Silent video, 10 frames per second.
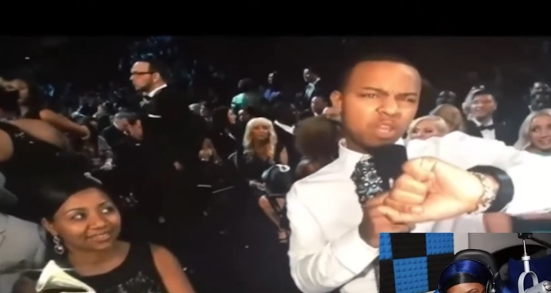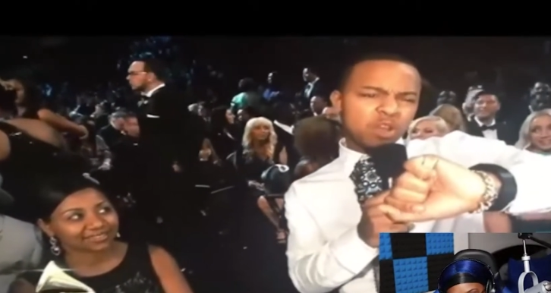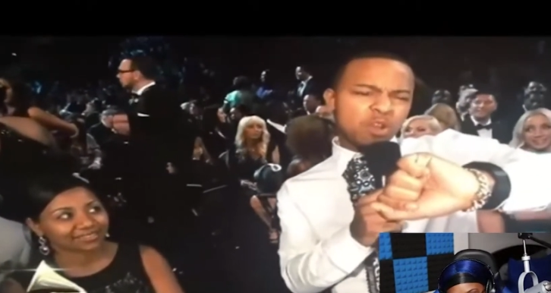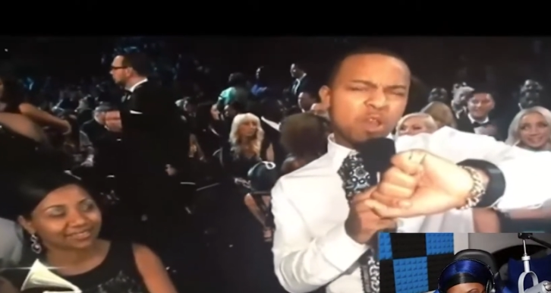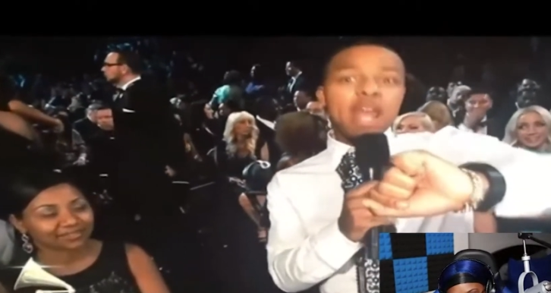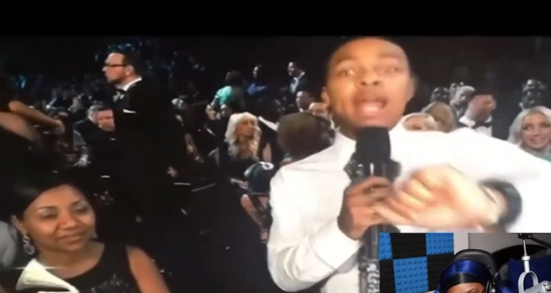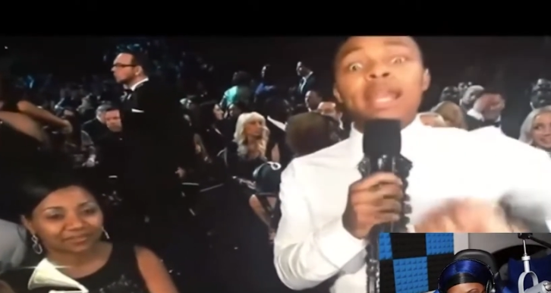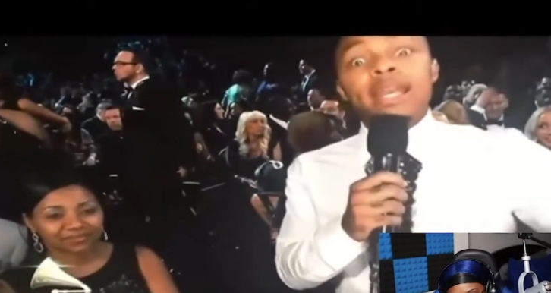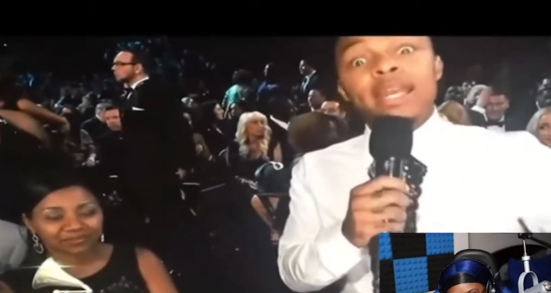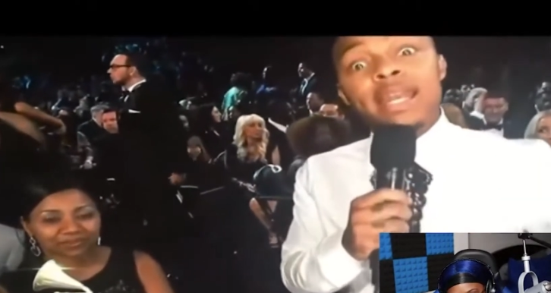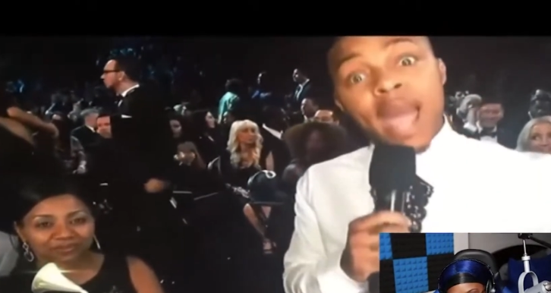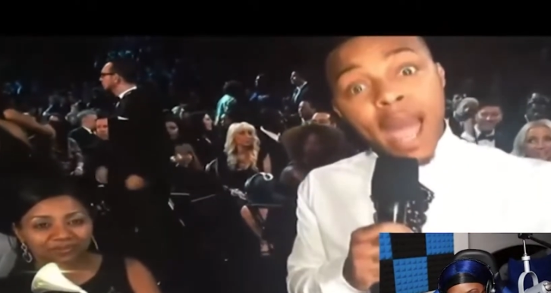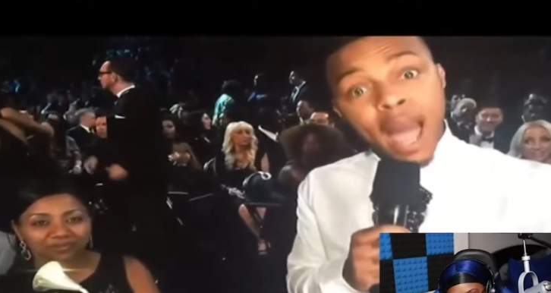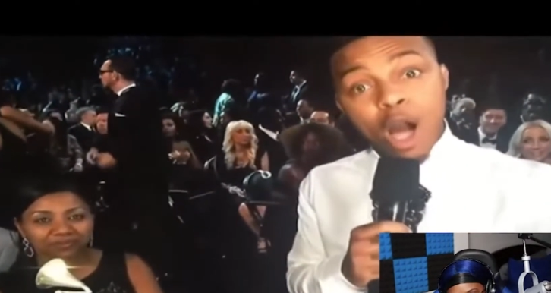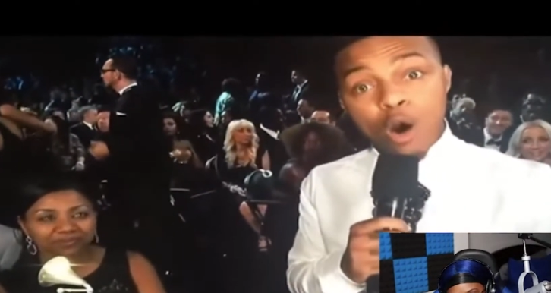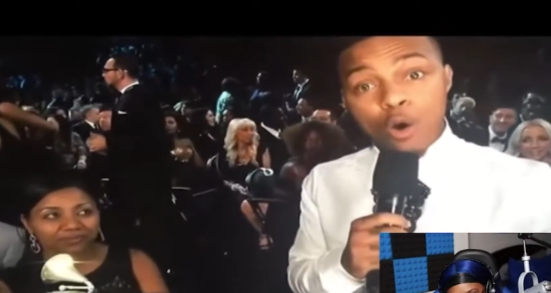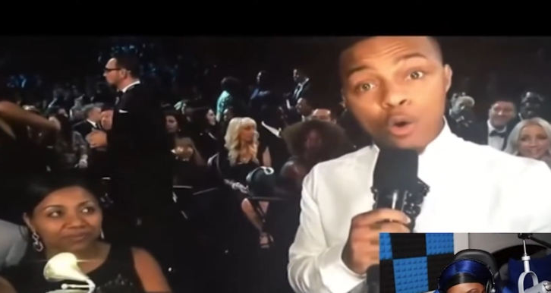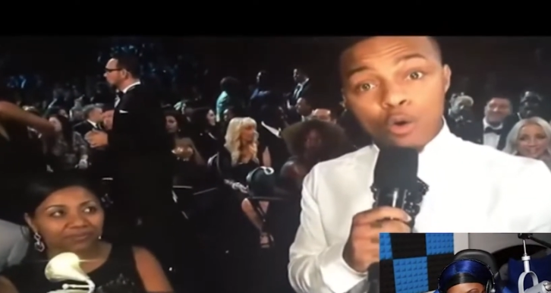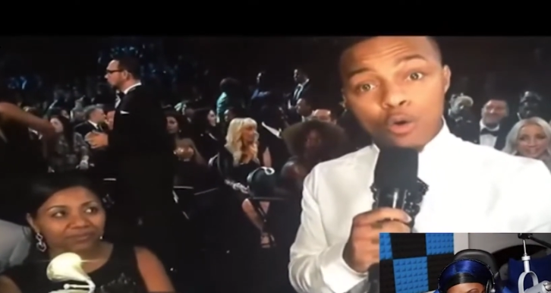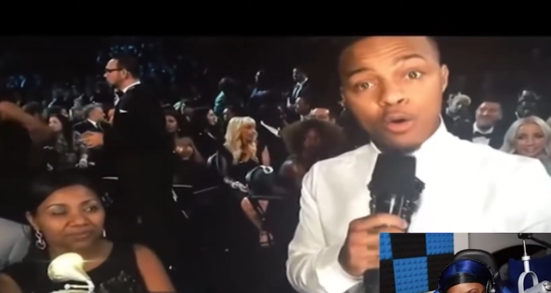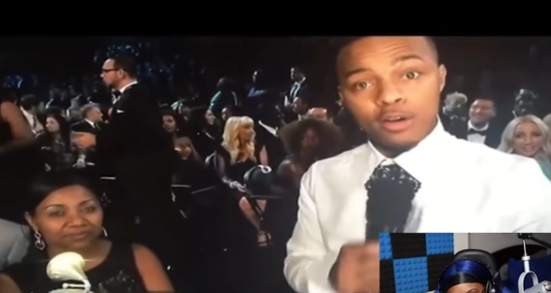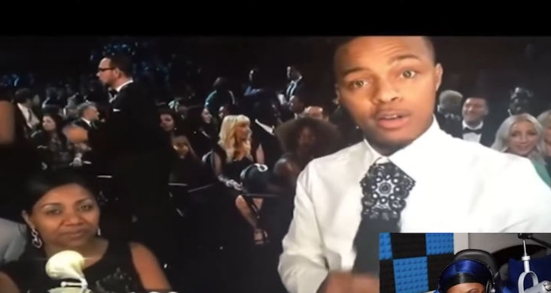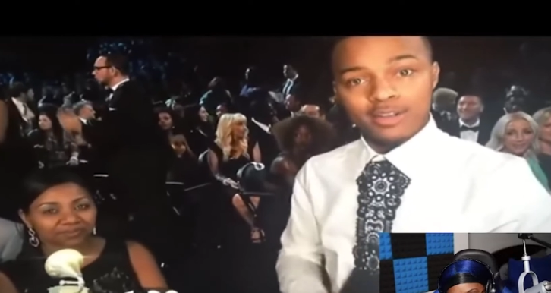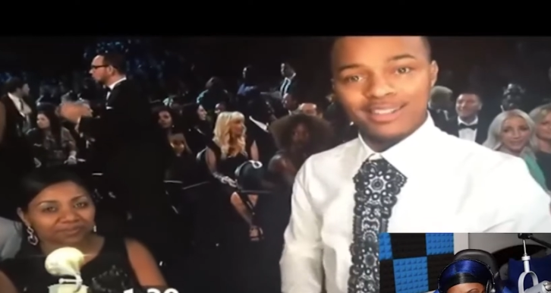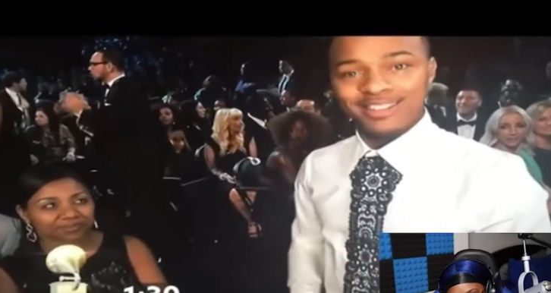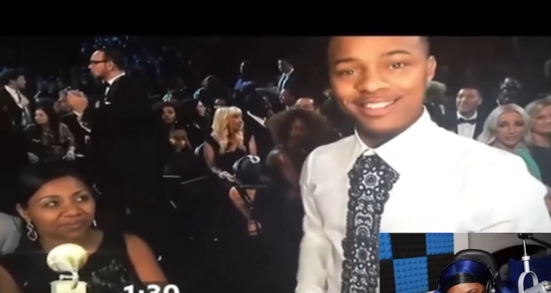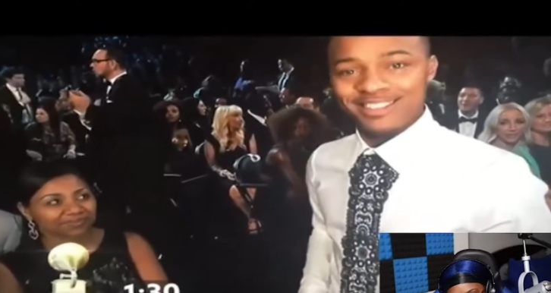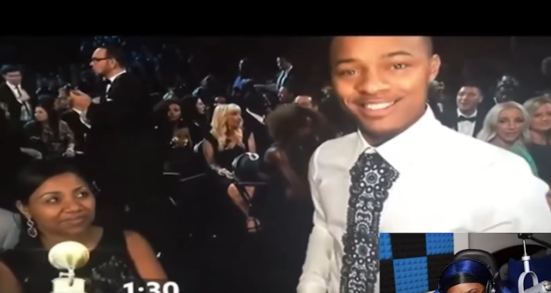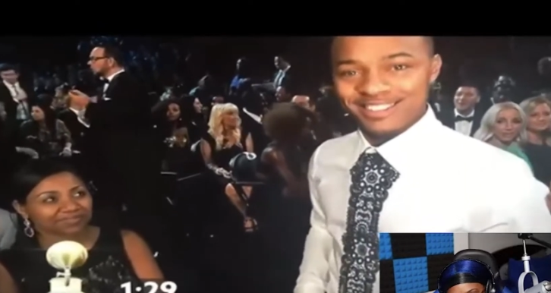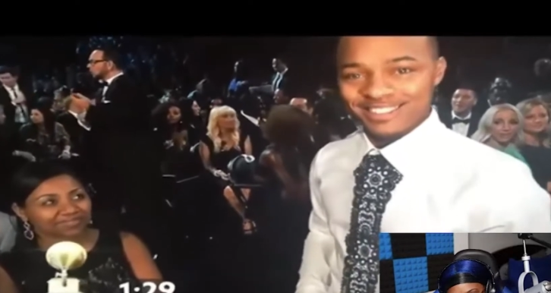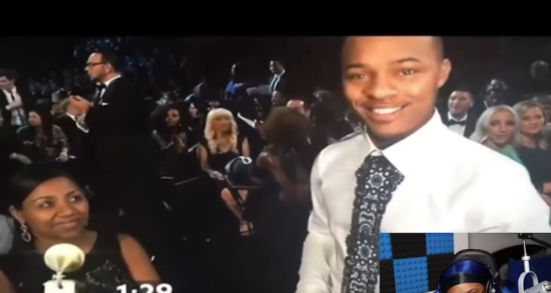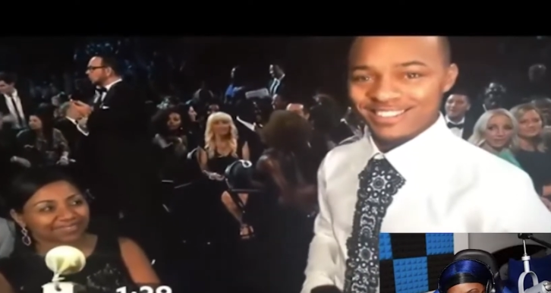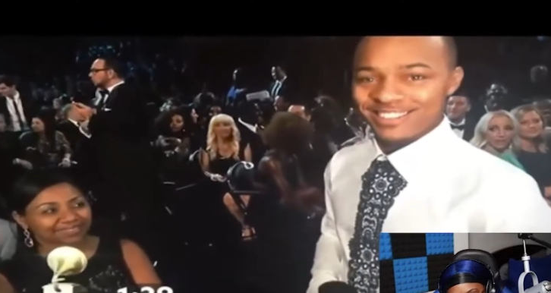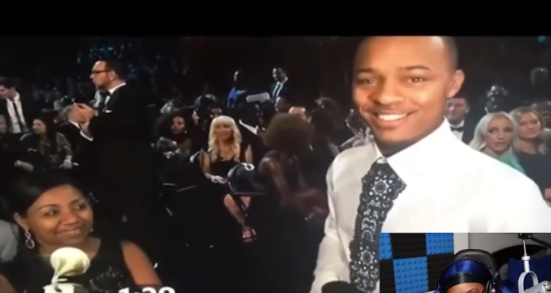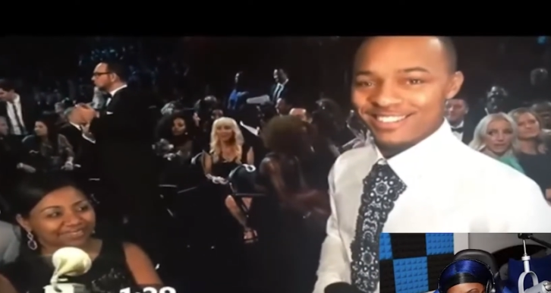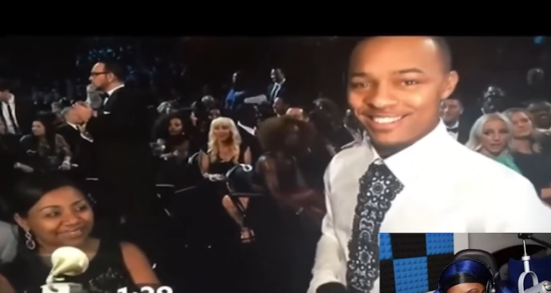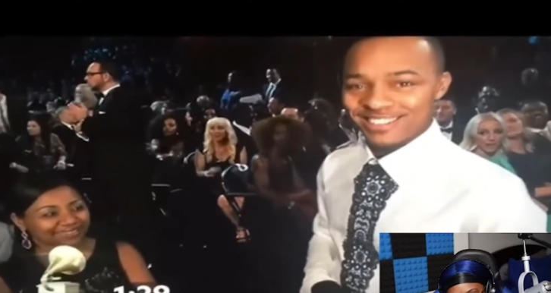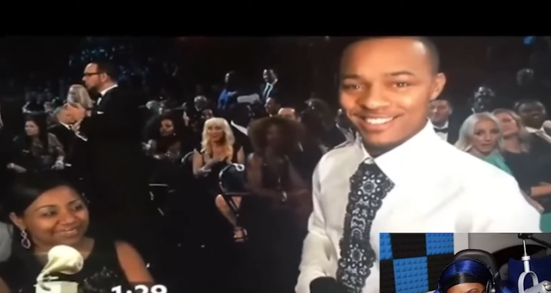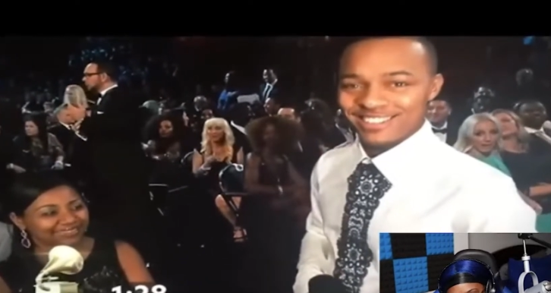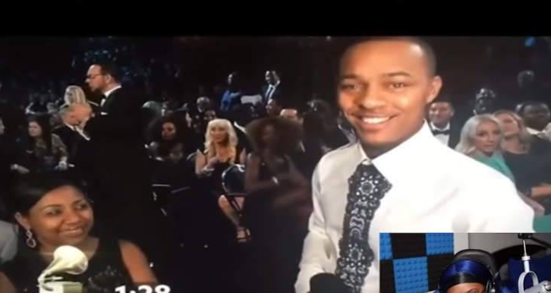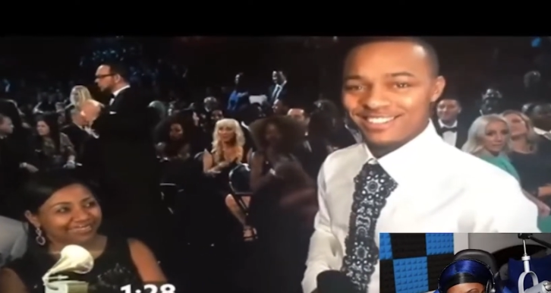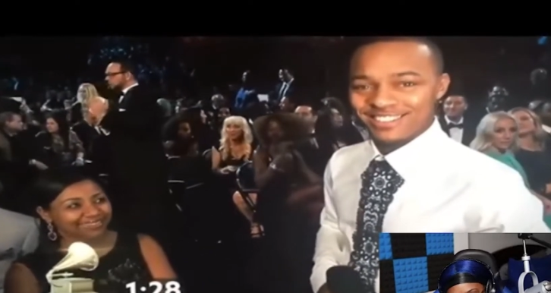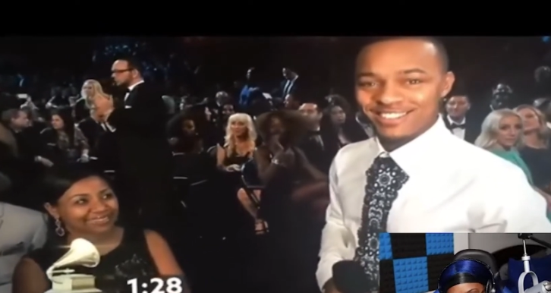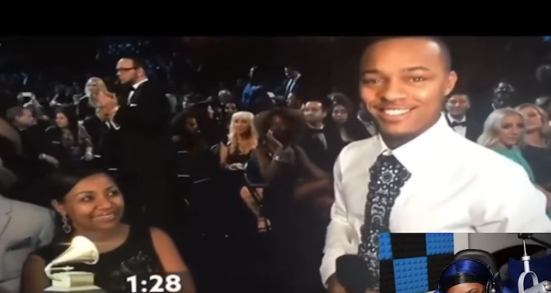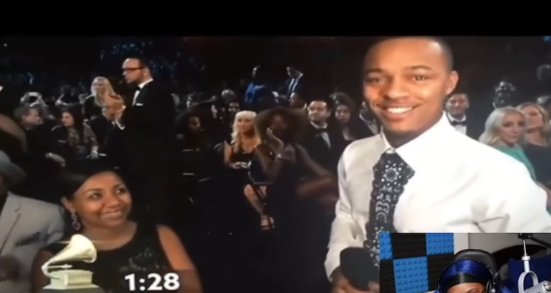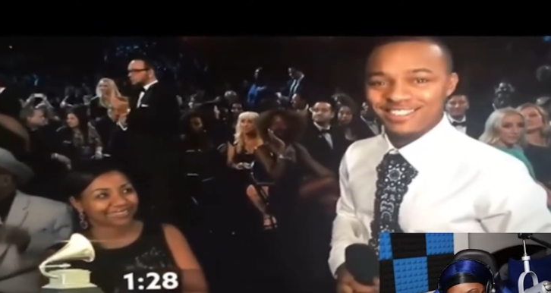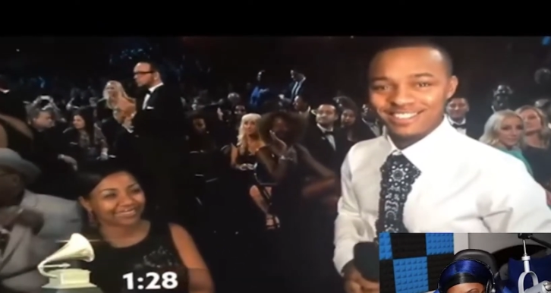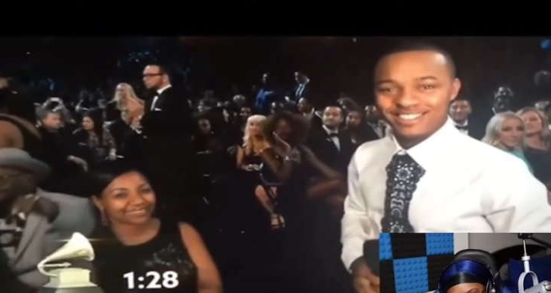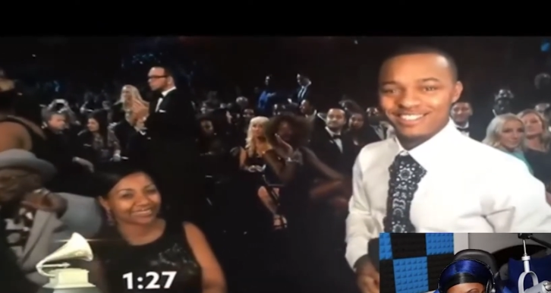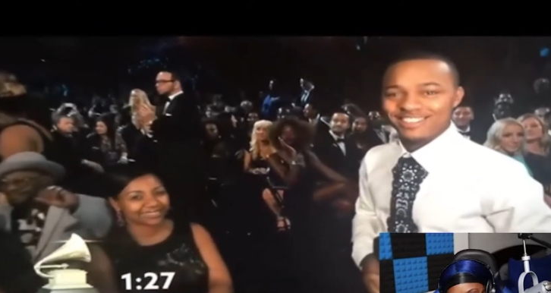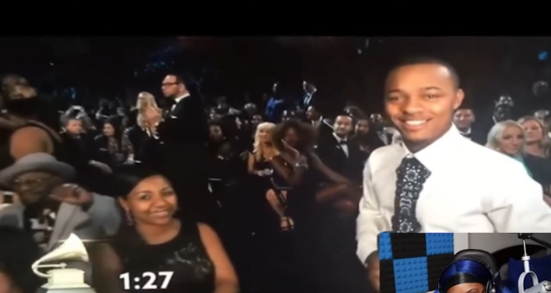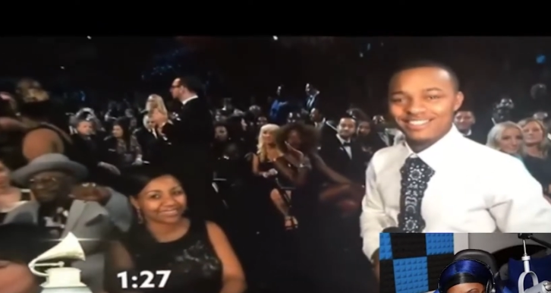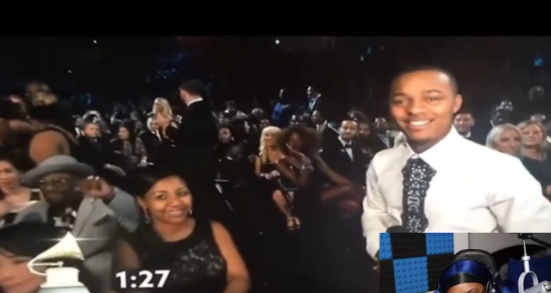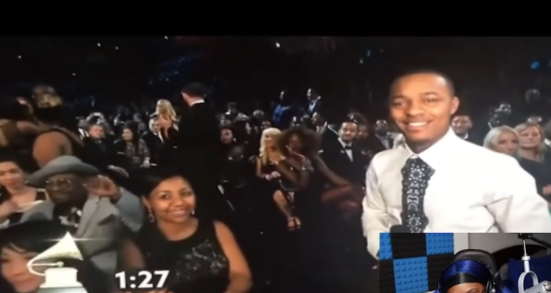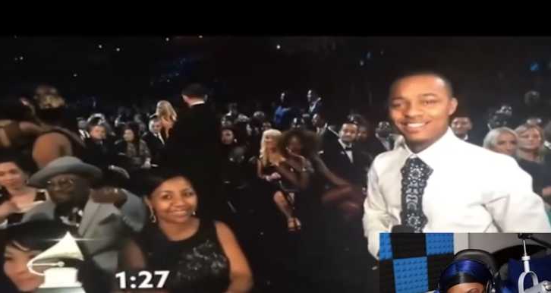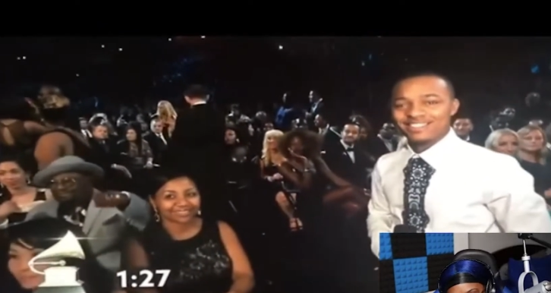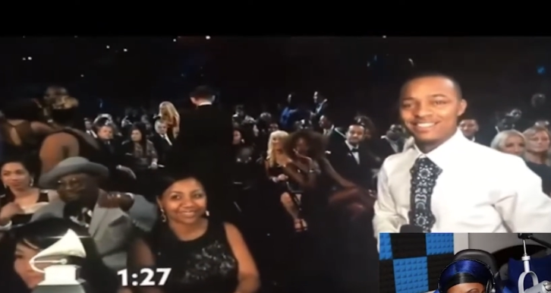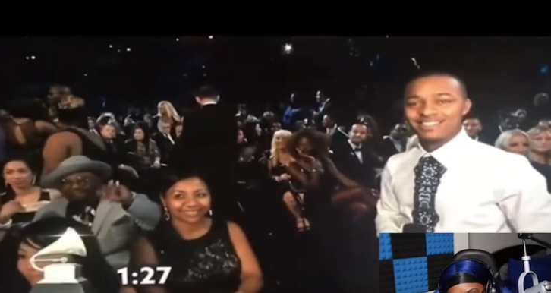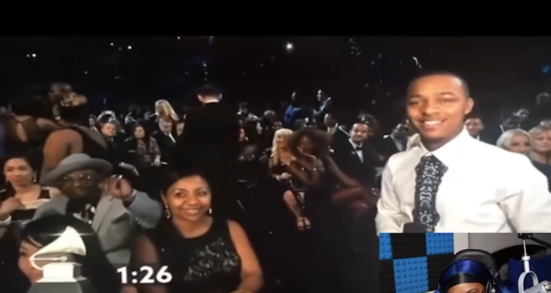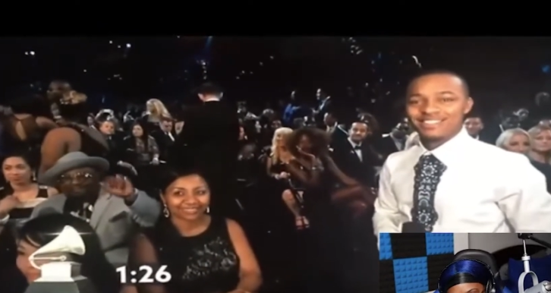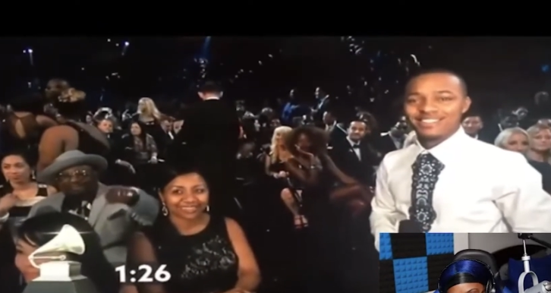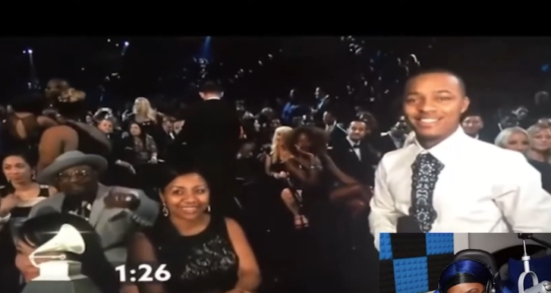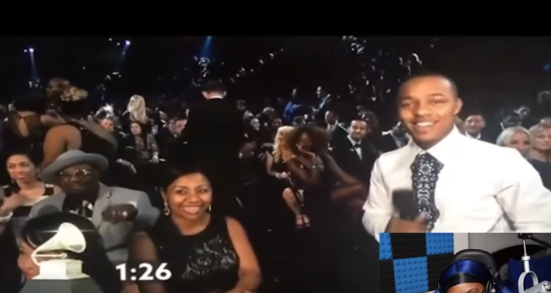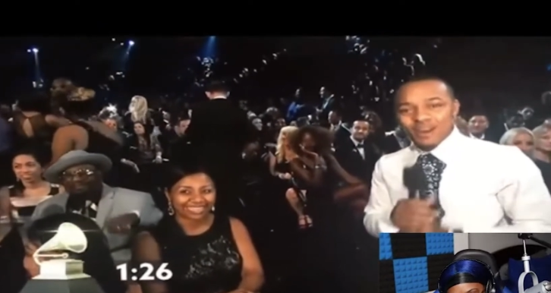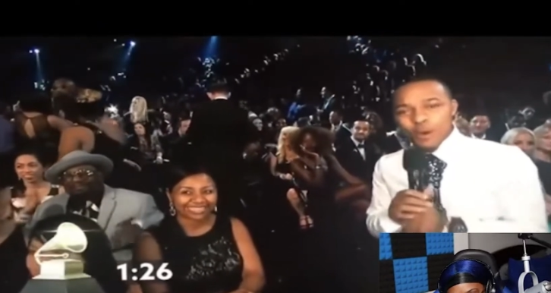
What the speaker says: Nobody speaks.